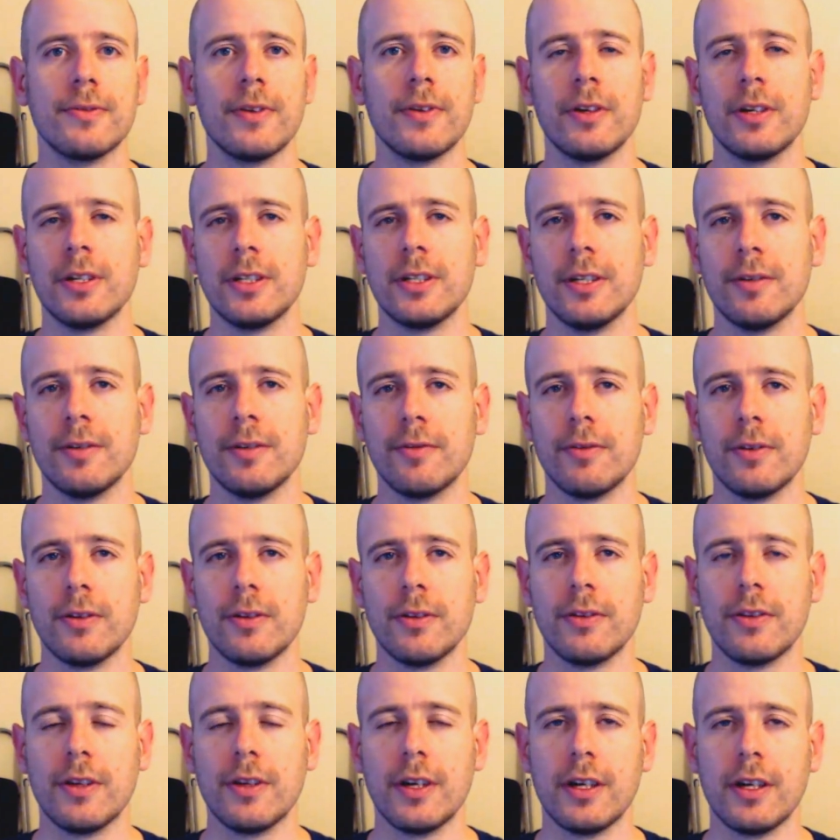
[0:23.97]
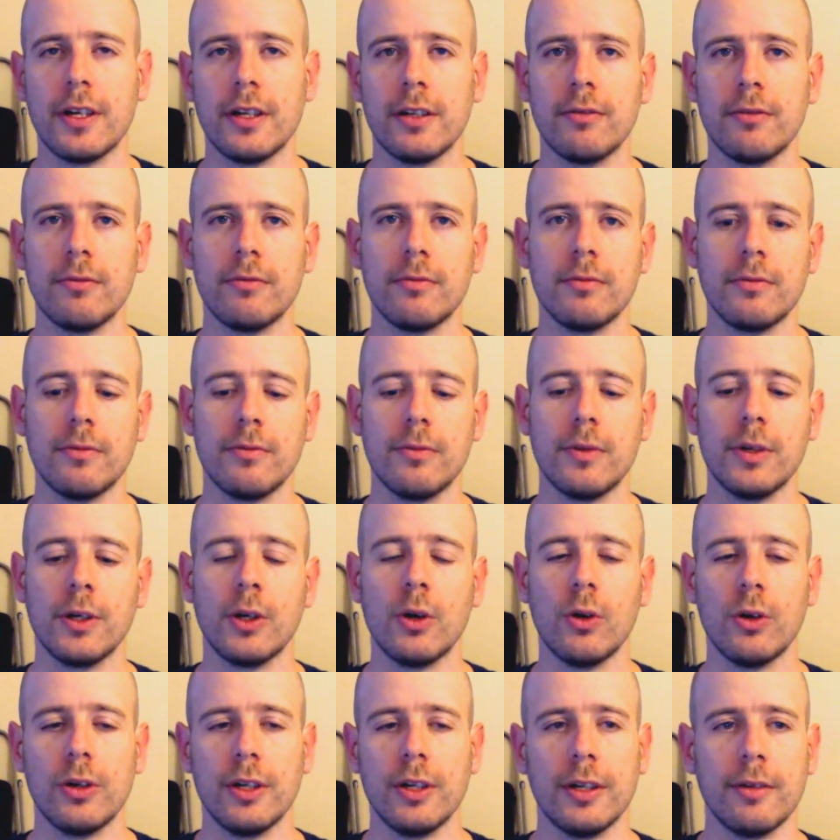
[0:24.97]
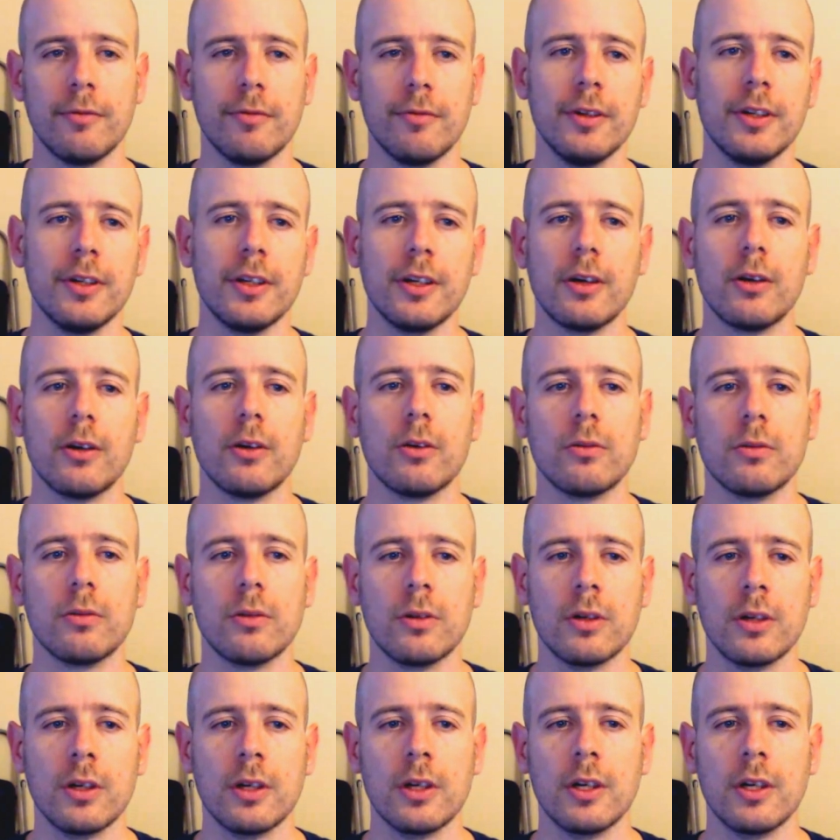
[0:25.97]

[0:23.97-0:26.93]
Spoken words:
very different than recording a video